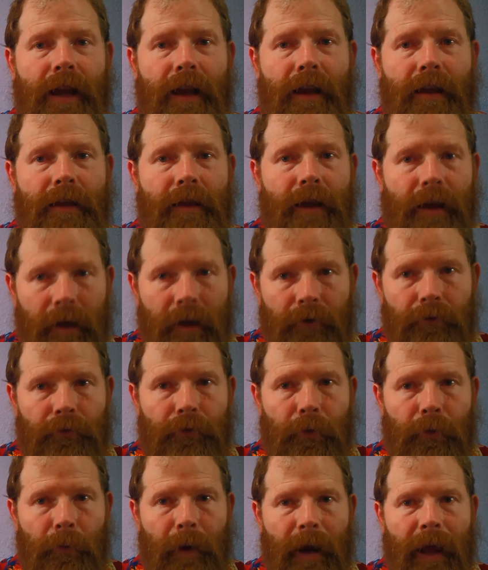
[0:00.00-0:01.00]
and the
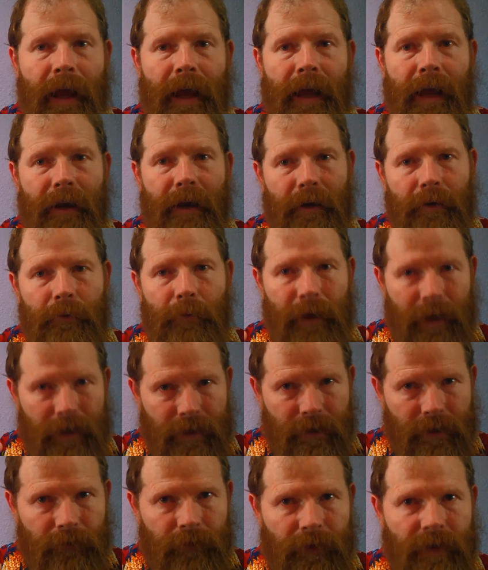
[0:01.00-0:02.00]
infrared, and we get
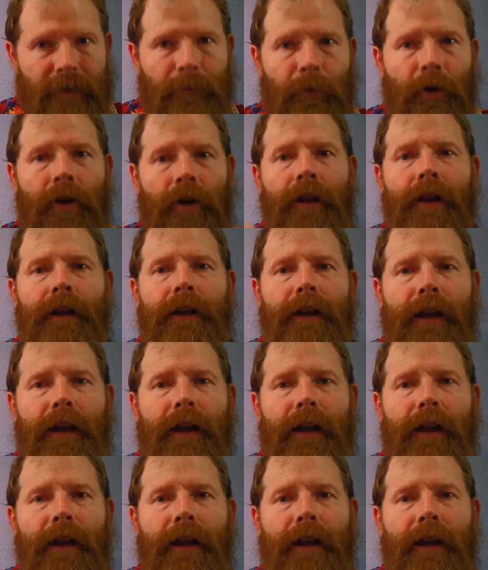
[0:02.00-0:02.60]
to the visible,